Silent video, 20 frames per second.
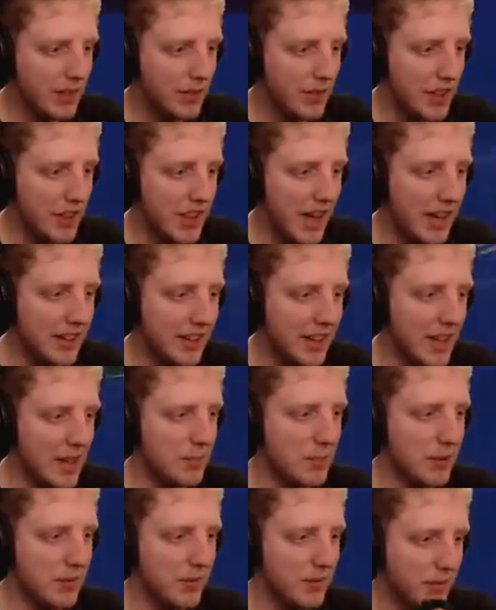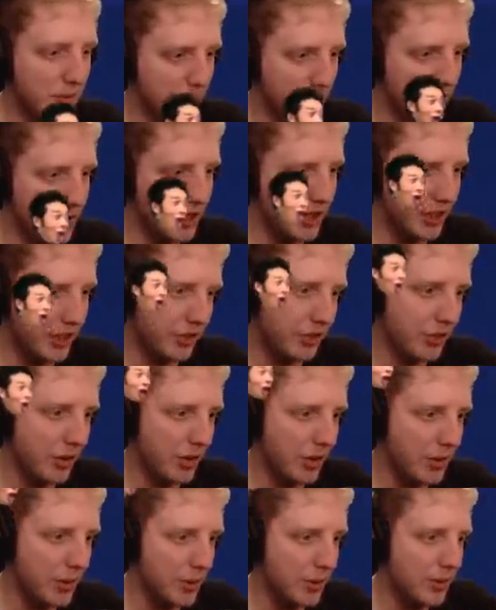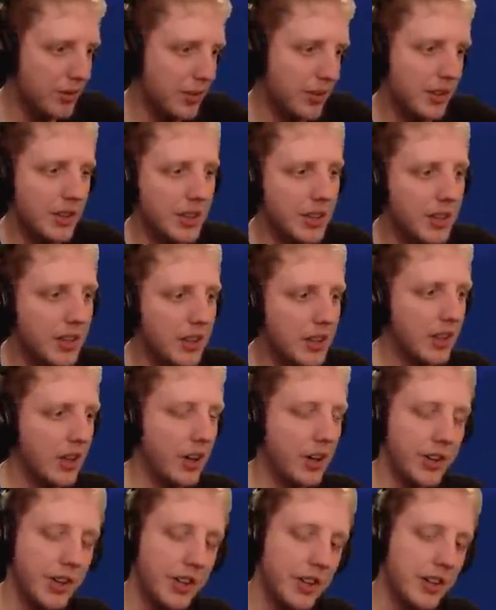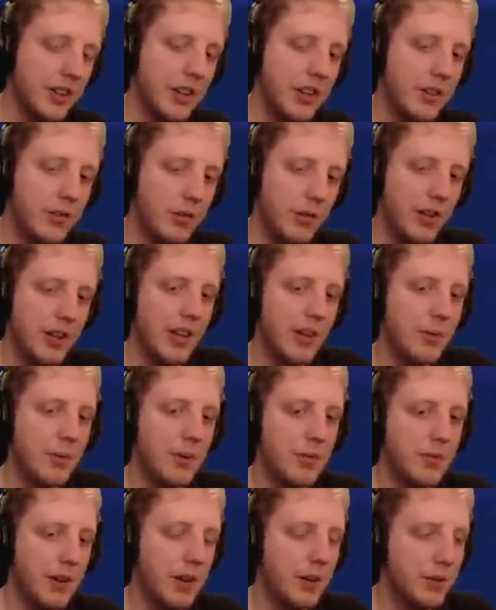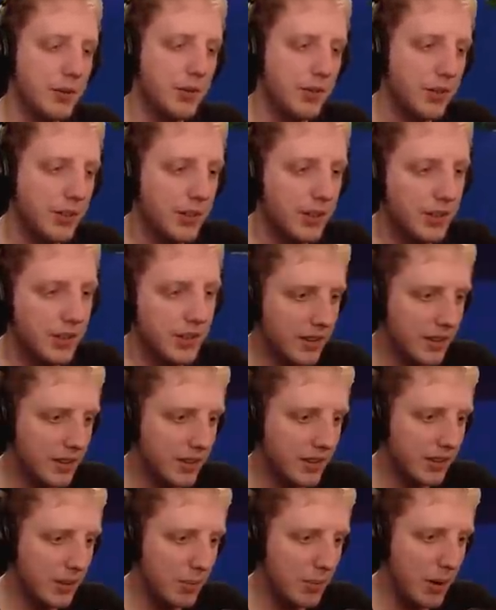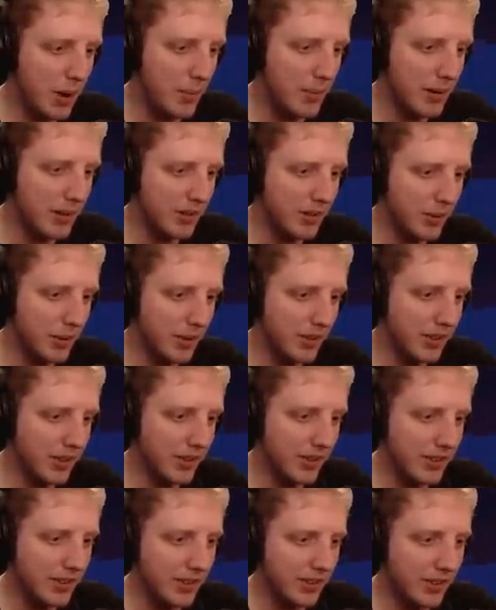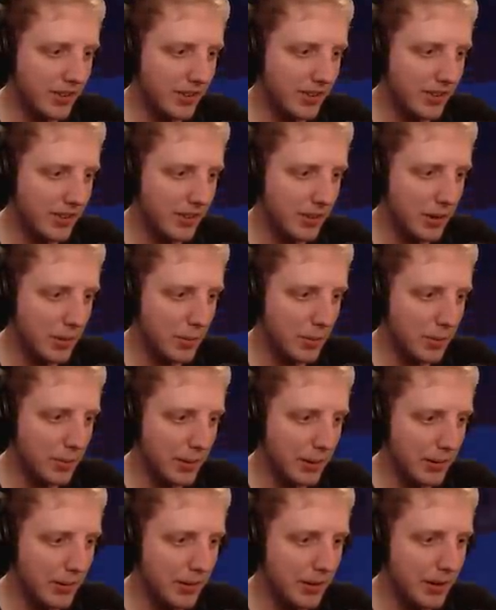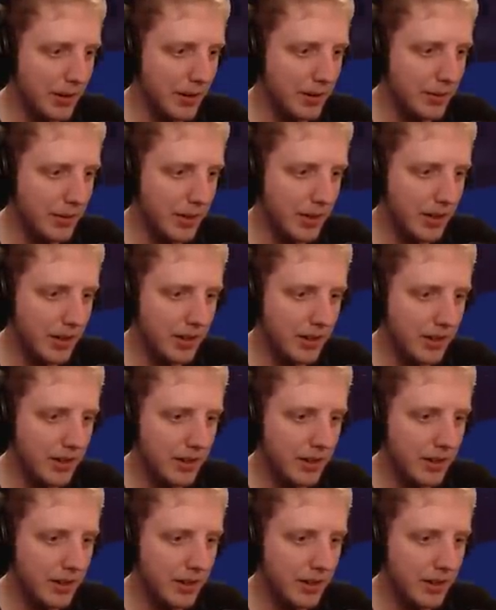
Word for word: For that to happen. For another stronghold. Other than the three that we found. To pop into existence. We must be real far.